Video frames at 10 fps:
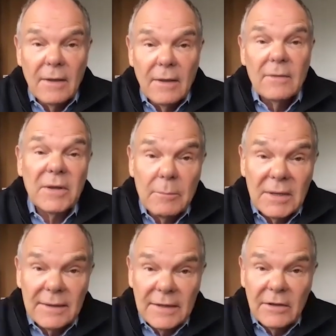the
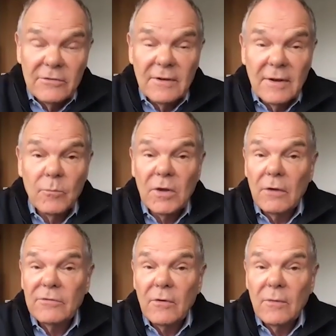BRI Middle East, and
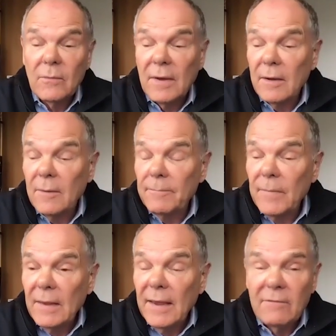we also
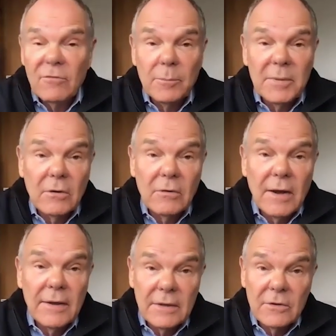have the
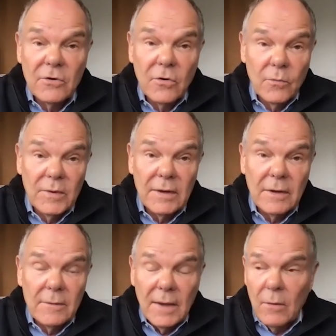BRI in Korea.
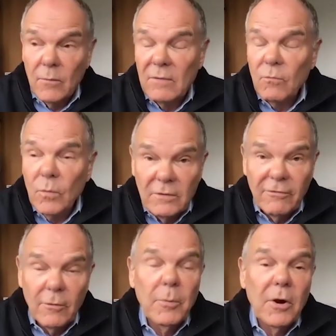We have
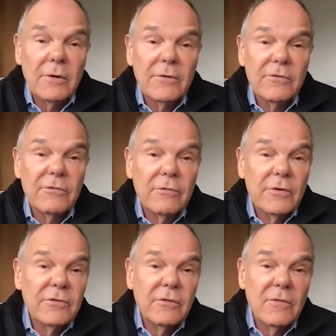wonderful partners for
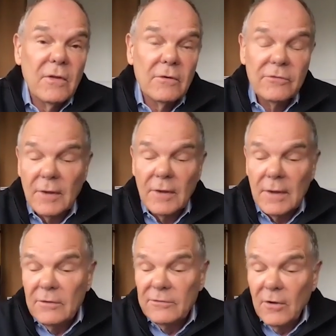each of those.
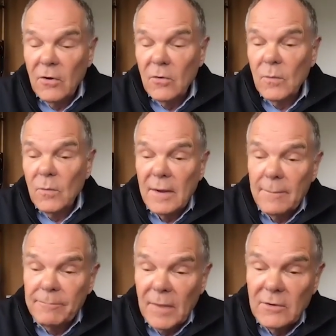So
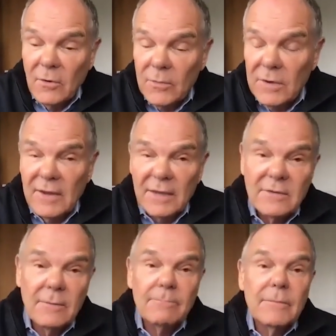I don't want to take
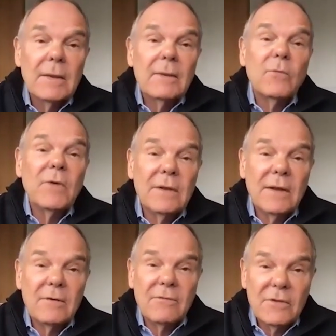the wind
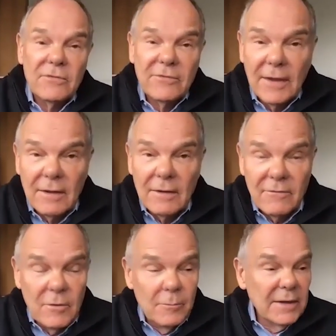out of the sail
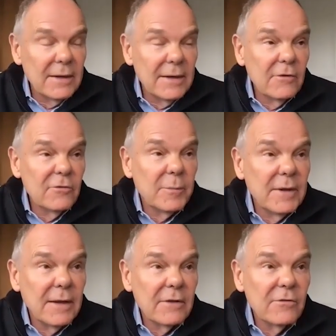of the big
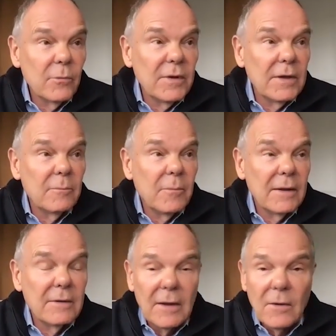announcement next week,
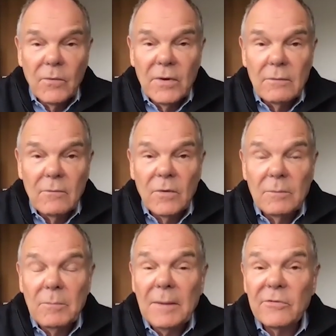but when
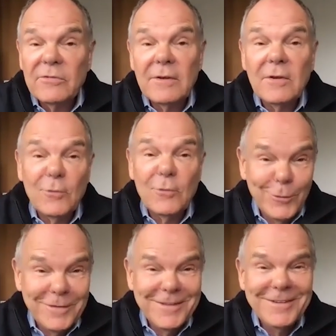people see who
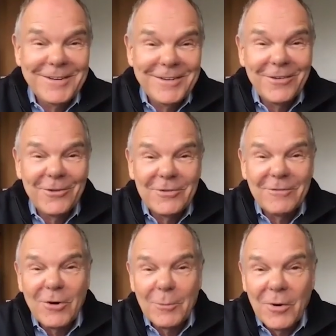are the details
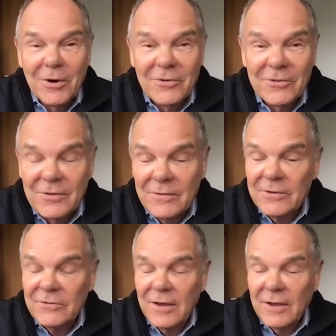of our partners in
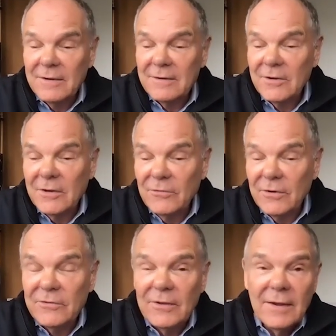these
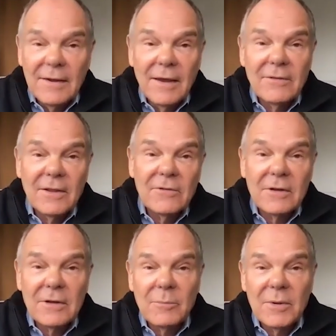countries, I think they're
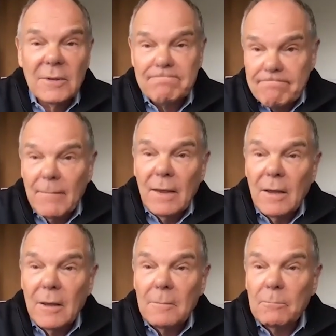going to be
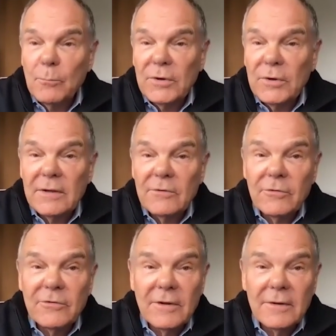pretty
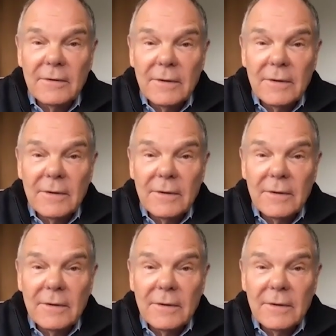interested.